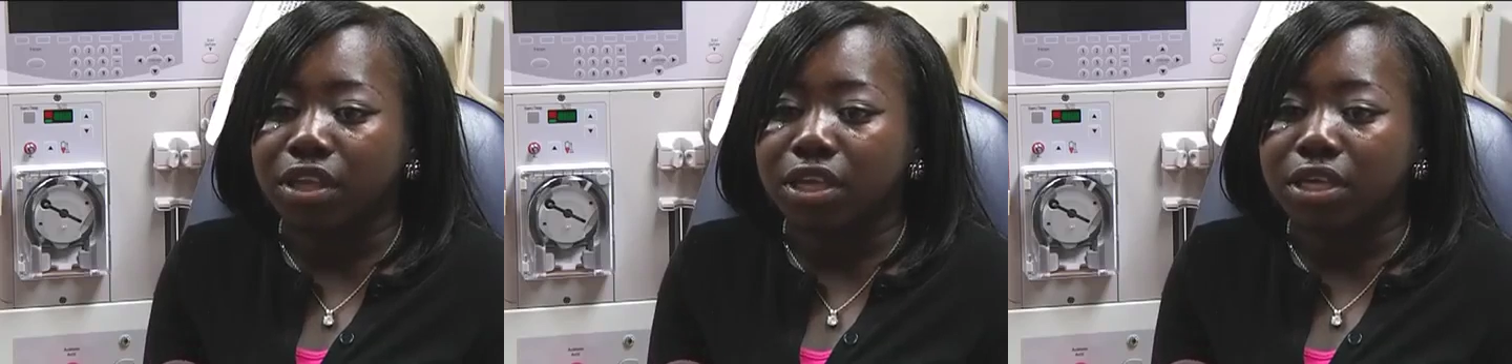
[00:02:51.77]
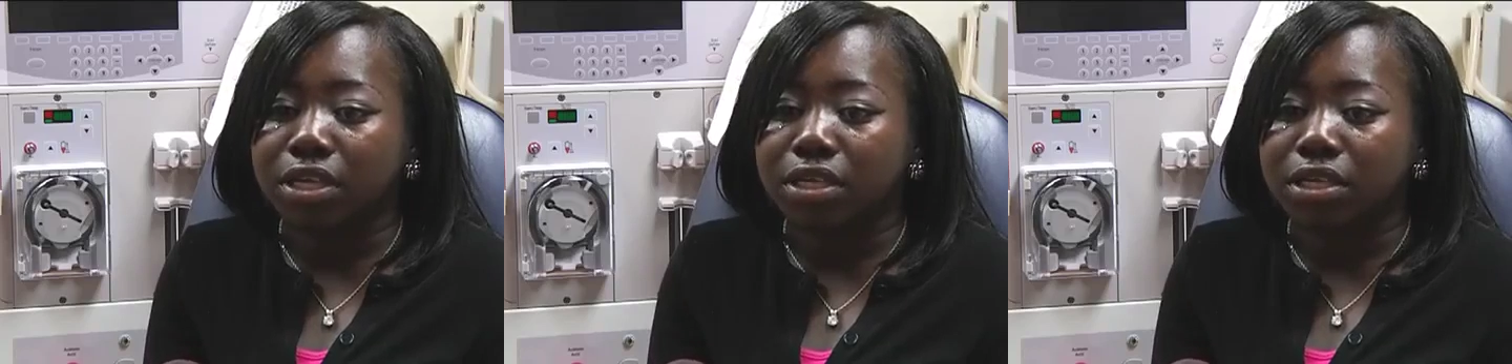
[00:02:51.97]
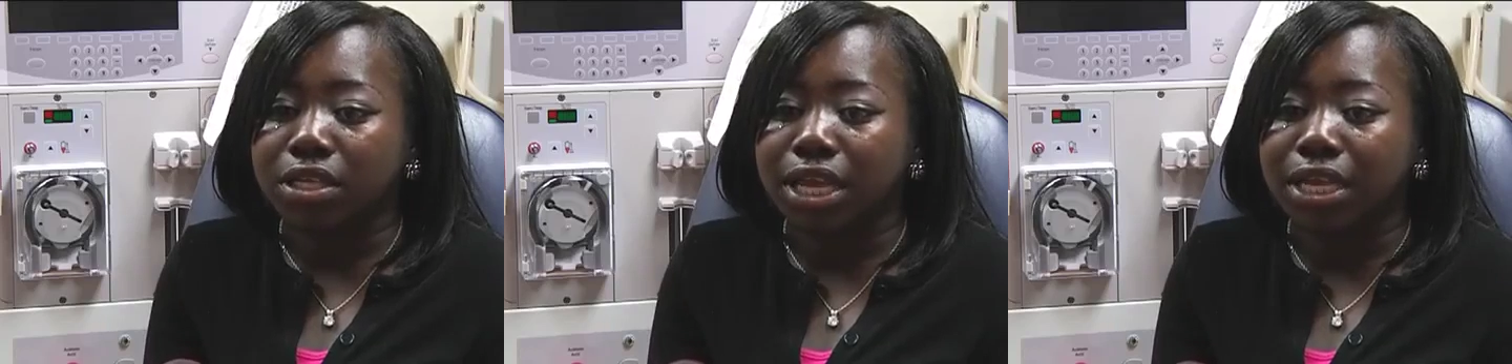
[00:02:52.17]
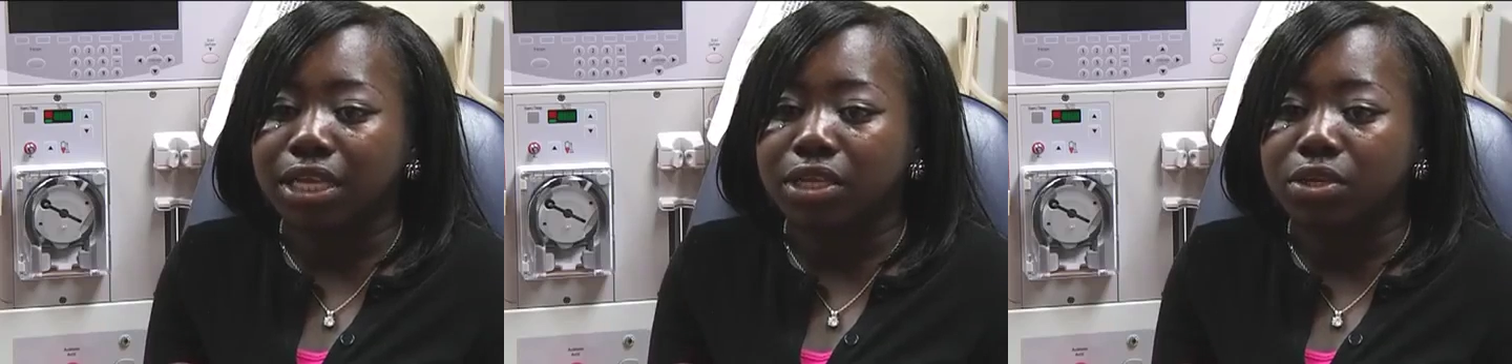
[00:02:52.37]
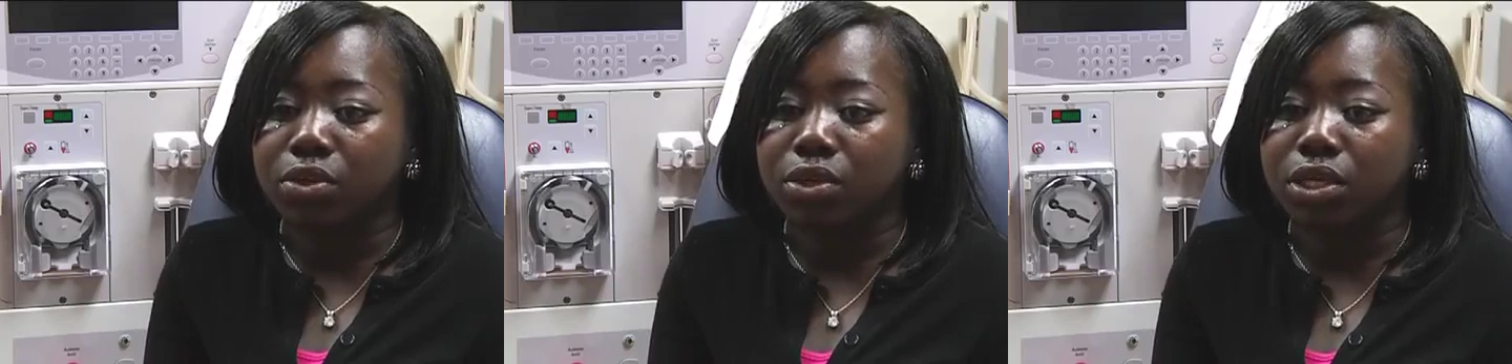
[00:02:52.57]
things that
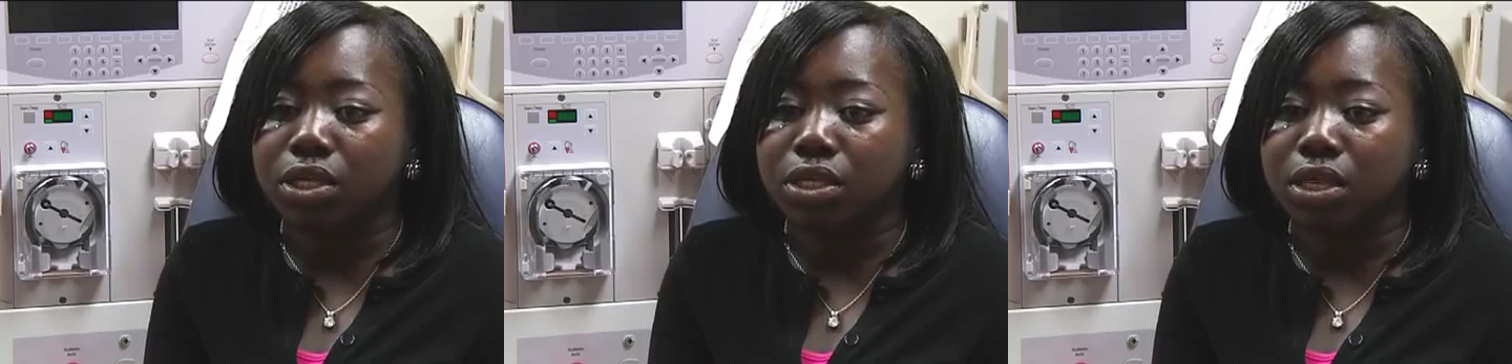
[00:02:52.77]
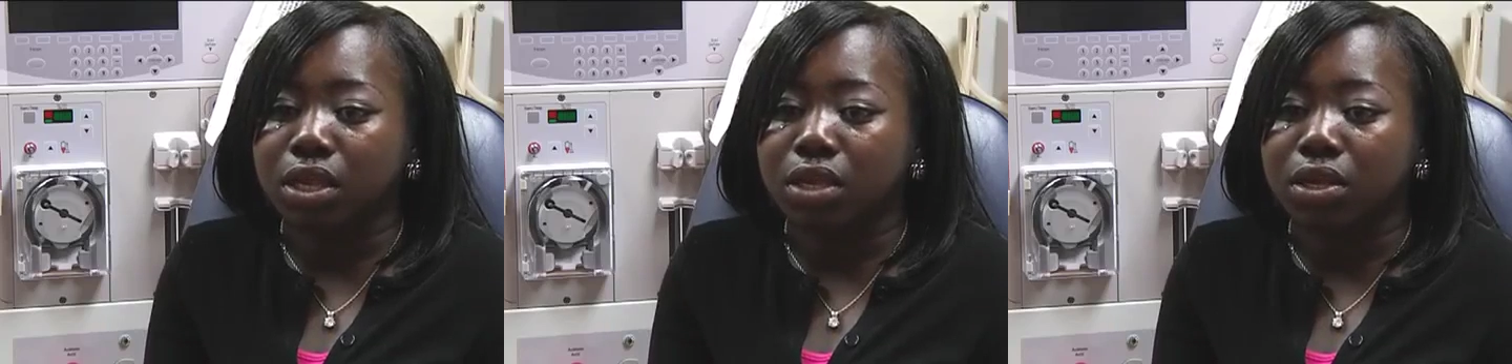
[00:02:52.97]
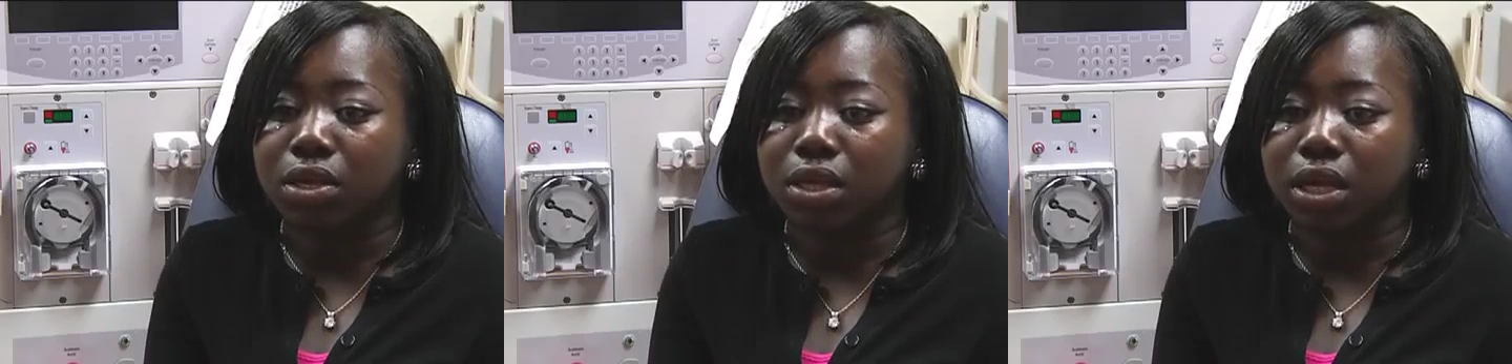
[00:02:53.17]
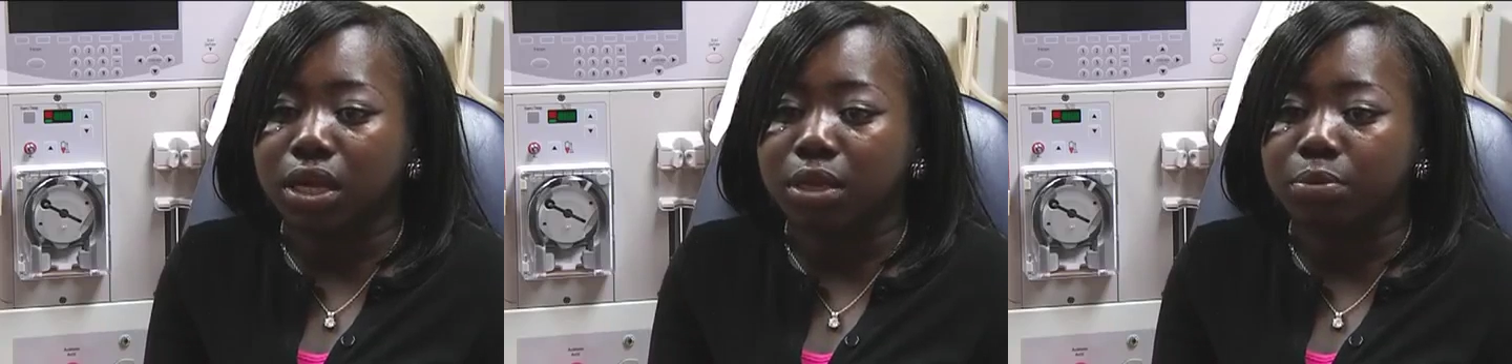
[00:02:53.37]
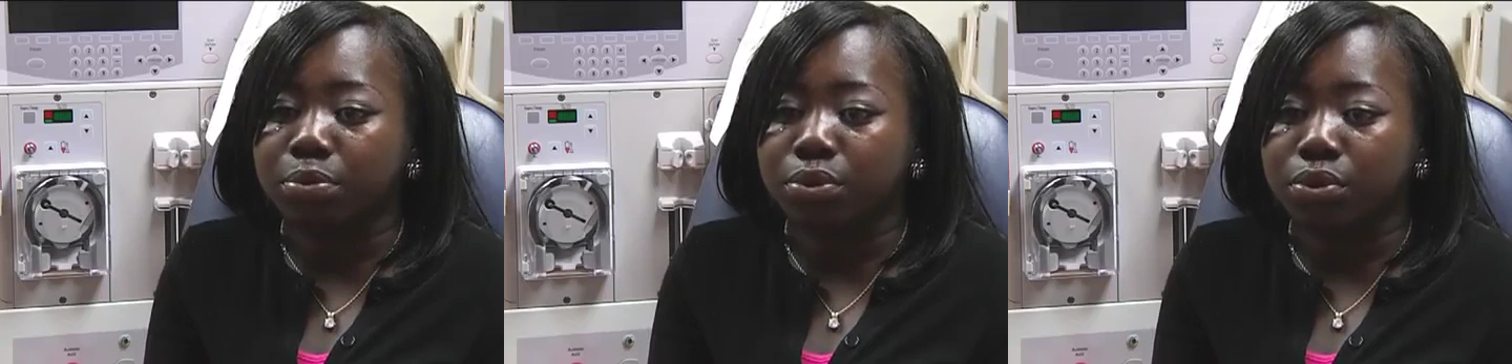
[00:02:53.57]
He knows He's not gonna
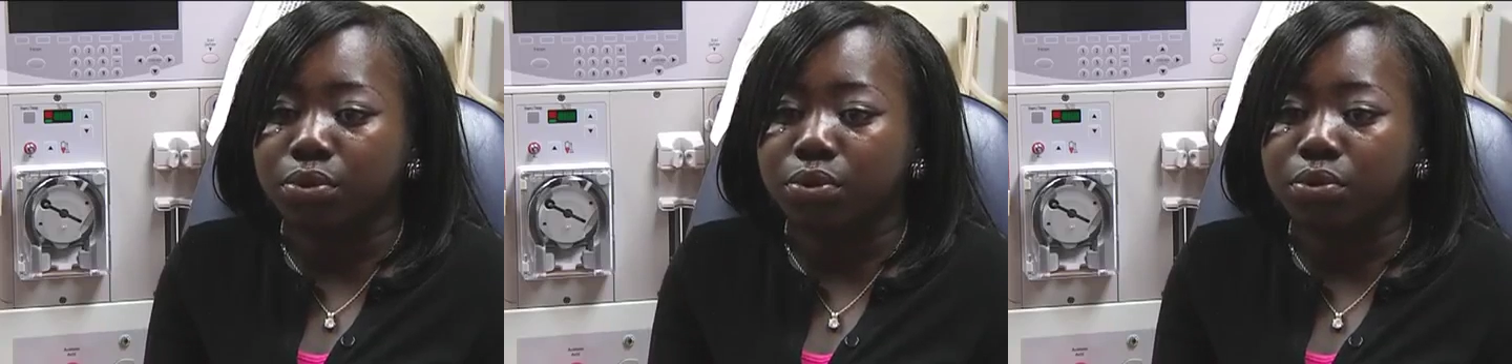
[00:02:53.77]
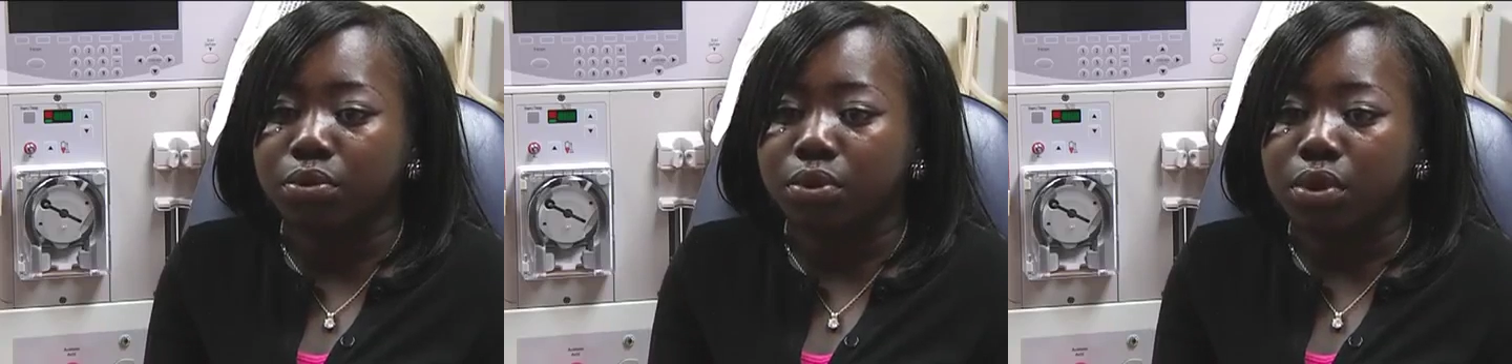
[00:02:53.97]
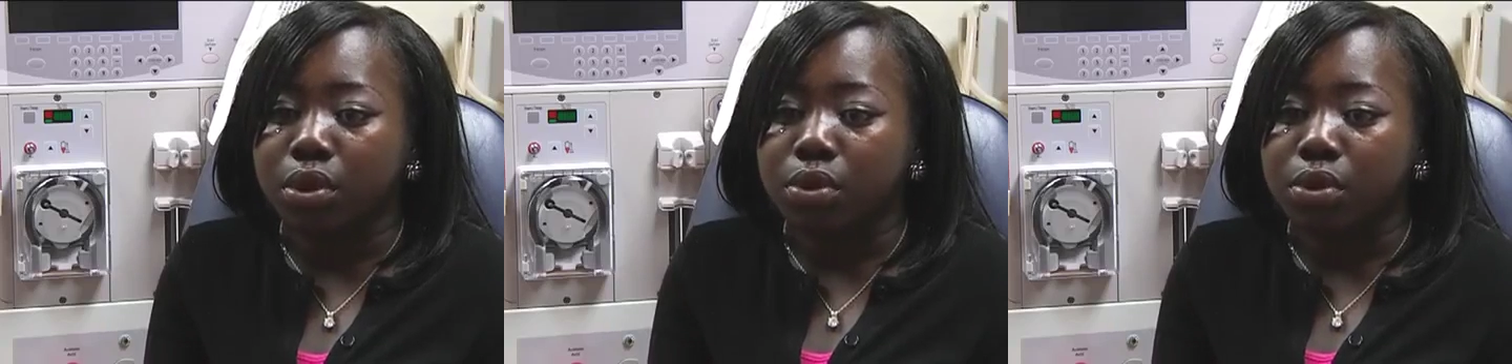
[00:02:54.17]
help you.